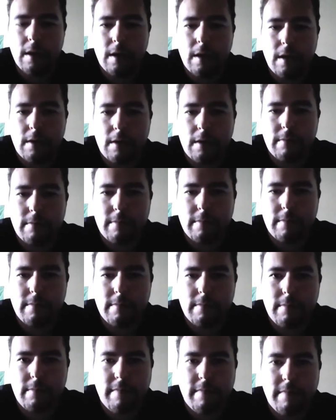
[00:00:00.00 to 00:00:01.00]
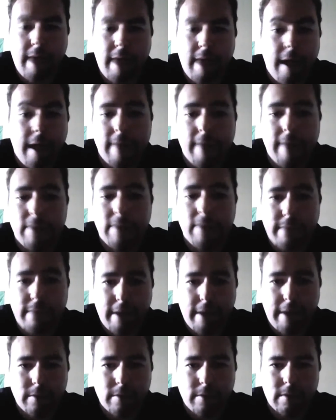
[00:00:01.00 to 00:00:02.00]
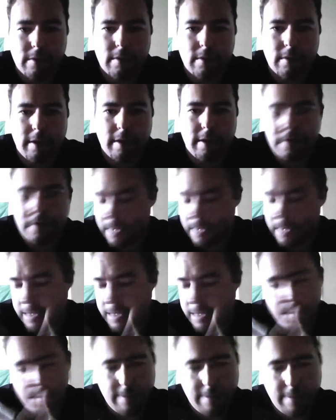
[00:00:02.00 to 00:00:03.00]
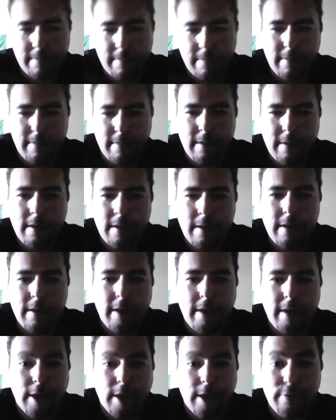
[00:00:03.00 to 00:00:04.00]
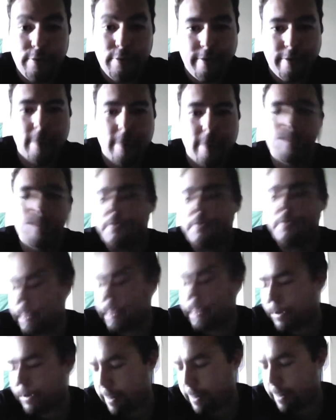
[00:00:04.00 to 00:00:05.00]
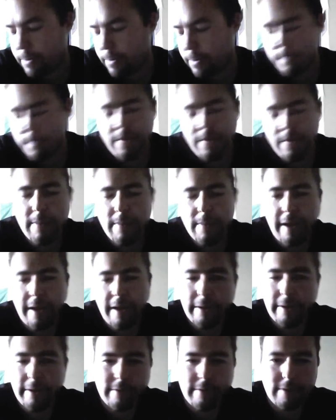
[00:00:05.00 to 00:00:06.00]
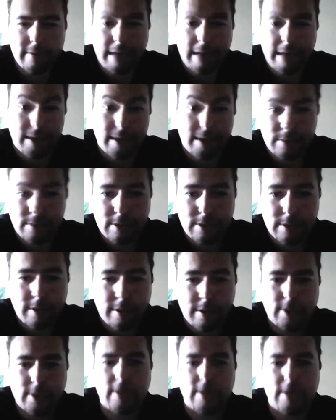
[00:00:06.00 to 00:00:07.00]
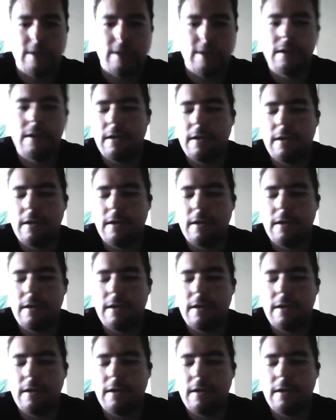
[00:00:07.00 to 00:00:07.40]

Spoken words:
Of that I have no doubt. Seeing the incredible feedback to last week's question.